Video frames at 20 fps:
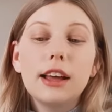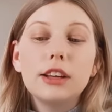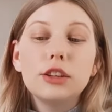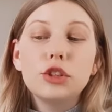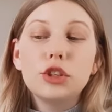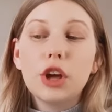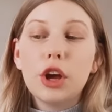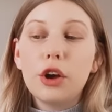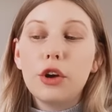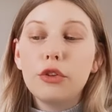
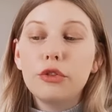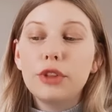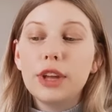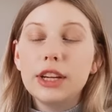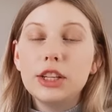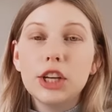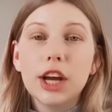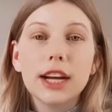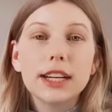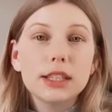So
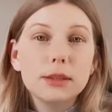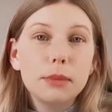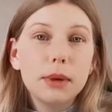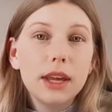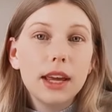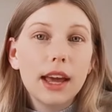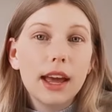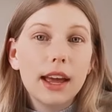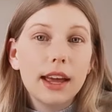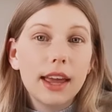they checked
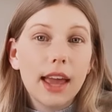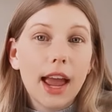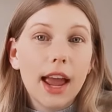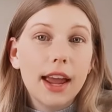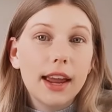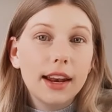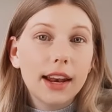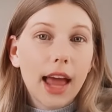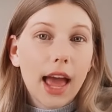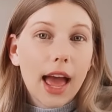me
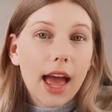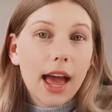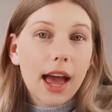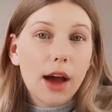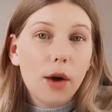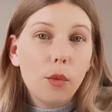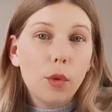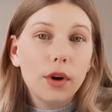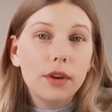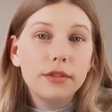again
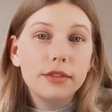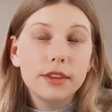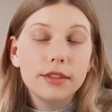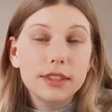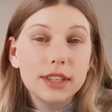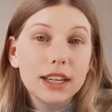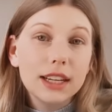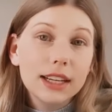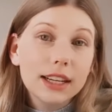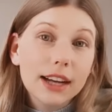at
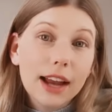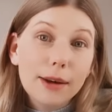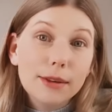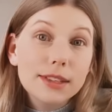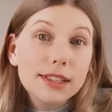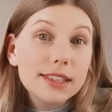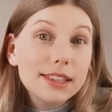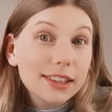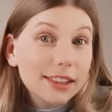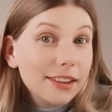1:15 and I
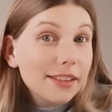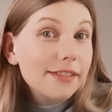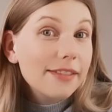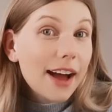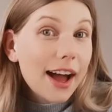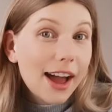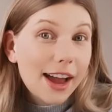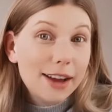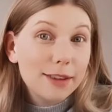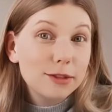was still a
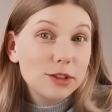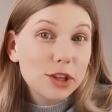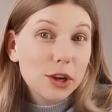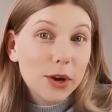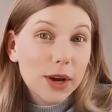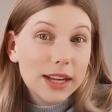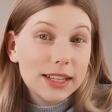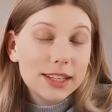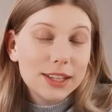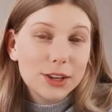5, so
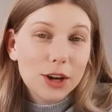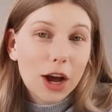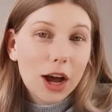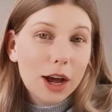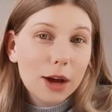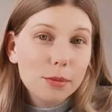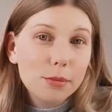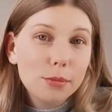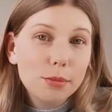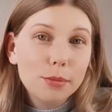I did
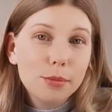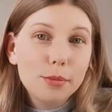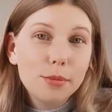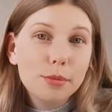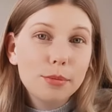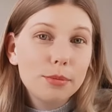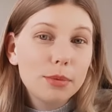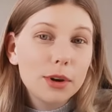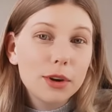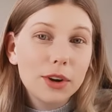not
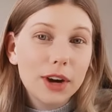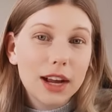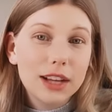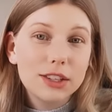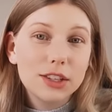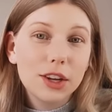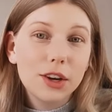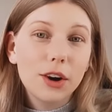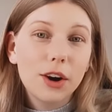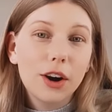progress at